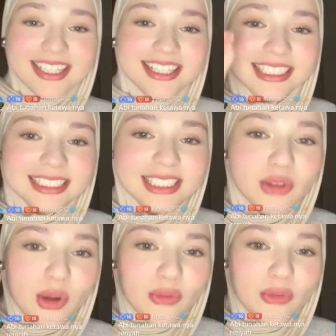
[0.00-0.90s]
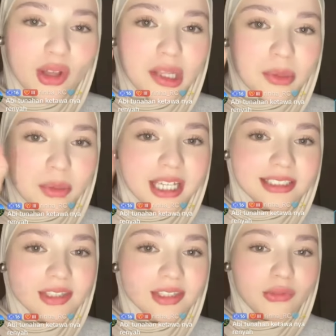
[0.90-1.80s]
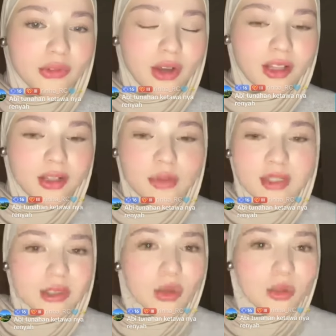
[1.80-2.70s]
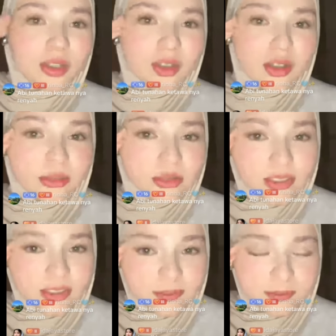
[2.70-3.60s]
He's like zero following and zero followers. No one knows.